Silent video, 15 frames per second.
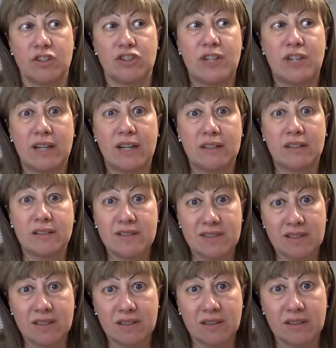
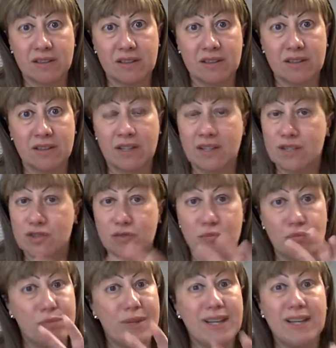Jealousy
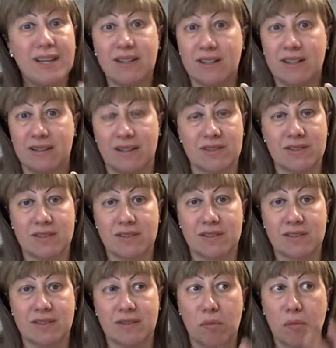is big in
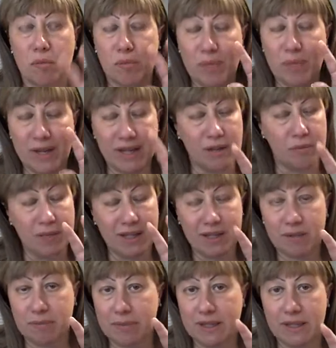this. Big,
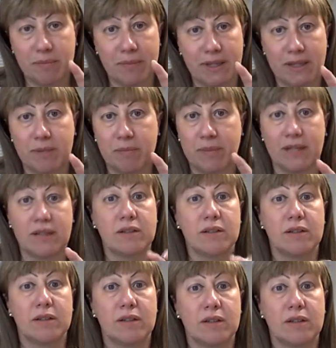big, big, big, big.